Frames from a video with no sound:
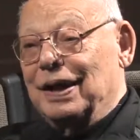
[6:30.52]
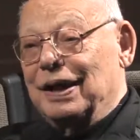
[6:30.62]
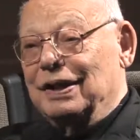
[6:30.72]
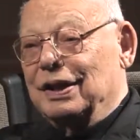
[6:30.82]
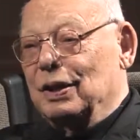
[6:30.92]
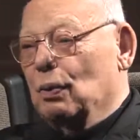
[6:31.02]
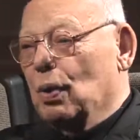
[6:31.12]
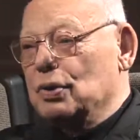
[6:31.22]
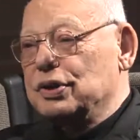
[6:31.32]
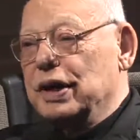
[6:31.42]
And then they
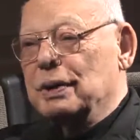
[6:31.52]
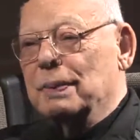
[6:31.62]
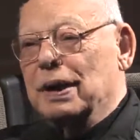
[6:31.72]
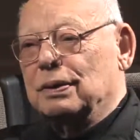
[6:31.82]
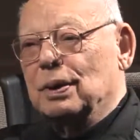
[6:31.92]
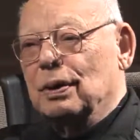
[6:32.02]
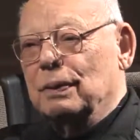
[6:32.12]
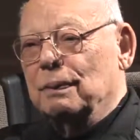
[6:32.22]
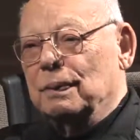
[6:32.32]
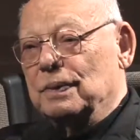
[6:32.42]
washed out about 30%.